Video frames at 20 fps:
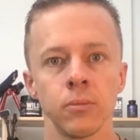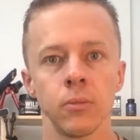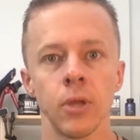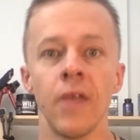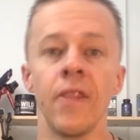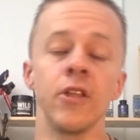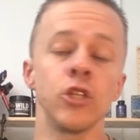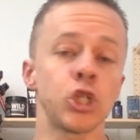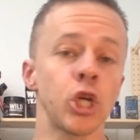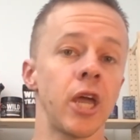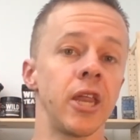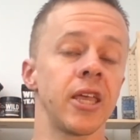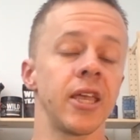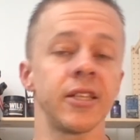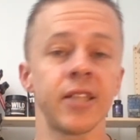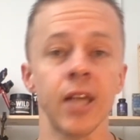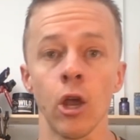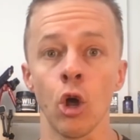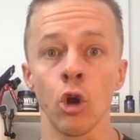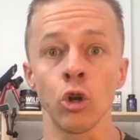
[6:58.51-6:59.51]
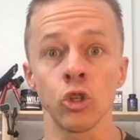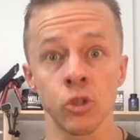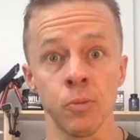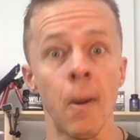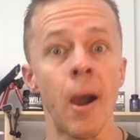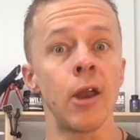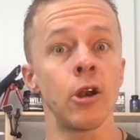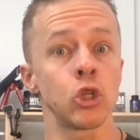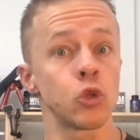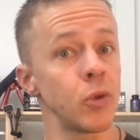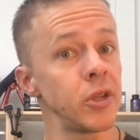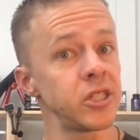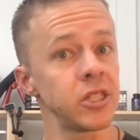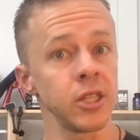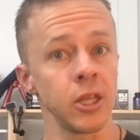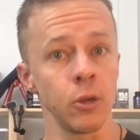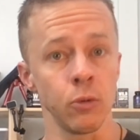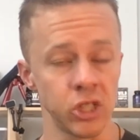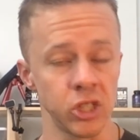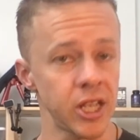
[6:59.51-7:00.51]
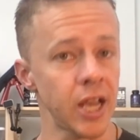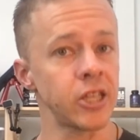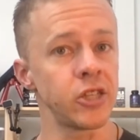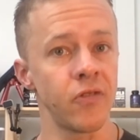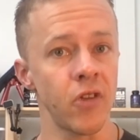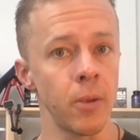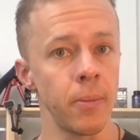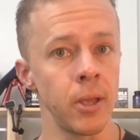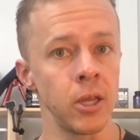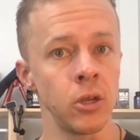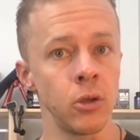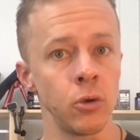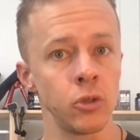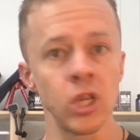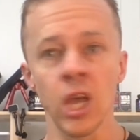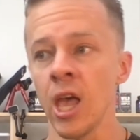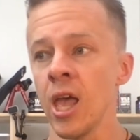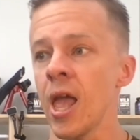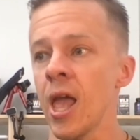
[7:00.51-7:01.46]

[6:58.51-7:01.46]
And then China kicked out all its miners recently, which is actually very big news.